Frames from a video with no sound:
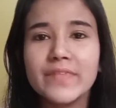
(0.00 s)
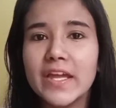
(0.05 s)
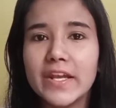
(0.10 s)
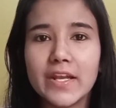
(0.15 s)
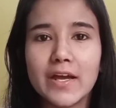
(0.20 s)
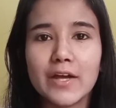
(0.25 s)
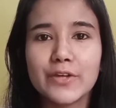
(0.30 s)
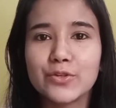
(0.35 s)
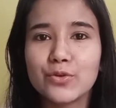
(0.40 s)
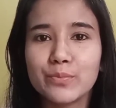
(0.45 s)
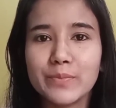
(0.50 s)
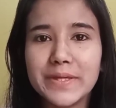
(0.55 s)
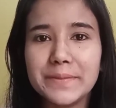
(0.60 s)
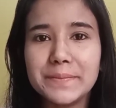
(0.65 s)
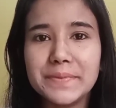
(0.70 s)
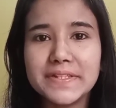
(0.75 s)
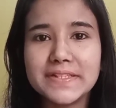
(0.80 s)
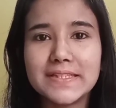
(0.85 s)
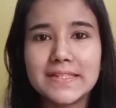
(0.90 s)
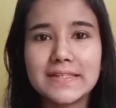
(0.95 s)
Now you may
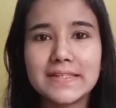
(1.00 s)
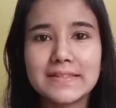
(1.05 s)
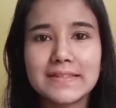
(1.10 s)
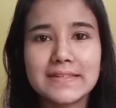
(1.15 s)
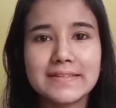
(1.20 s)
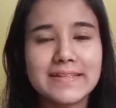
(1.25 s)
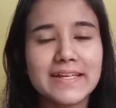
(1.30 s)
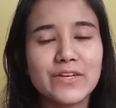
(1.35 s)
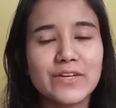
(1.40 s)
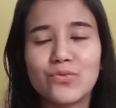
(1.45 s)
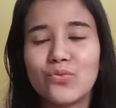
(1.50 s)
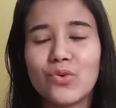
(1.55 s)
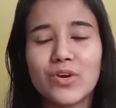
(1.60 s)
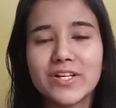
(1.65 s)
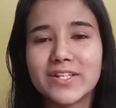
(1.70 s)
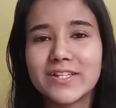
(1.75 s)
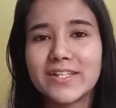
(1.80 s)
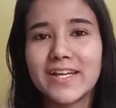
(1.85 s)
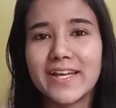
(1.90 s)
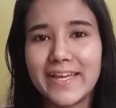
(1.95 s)
be thinking that
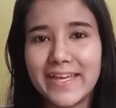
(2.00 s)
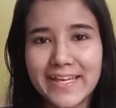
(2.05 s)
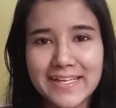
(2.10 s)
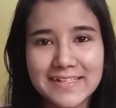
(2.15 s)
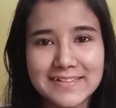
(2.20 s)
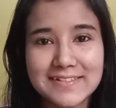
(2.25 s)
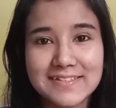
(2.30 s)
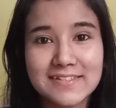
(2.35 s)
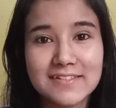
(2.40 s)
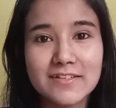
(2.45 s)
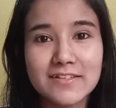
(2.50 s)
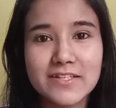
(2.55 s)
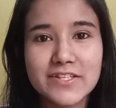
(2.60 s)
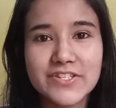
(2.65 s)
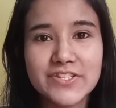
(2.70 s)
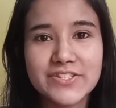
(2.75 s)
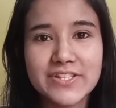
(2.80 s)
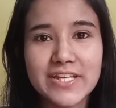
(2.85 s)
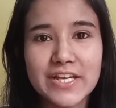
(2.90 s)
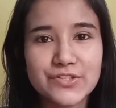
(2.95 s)
what the heck this girl
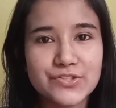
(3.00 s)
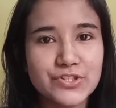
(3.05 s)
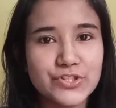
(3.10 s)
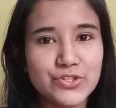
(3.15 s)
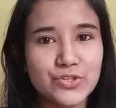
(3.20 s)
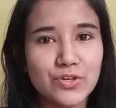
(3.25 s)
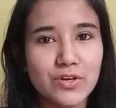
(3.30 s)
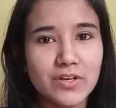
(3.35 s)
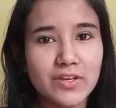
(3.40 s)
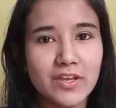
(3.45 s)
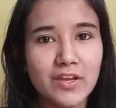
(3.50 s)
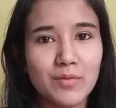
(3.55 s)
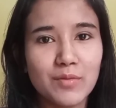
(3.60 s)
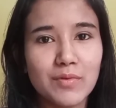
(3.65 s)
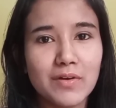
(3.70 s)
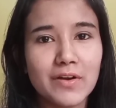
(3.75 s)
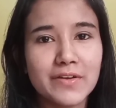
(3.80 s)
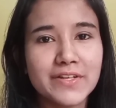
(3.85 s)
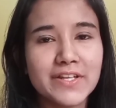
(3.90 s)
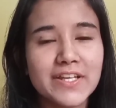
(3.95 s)
is actually talking
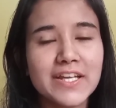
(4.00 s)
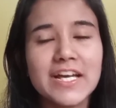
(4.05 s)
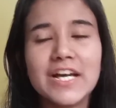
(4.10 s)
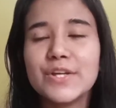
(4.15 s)
about.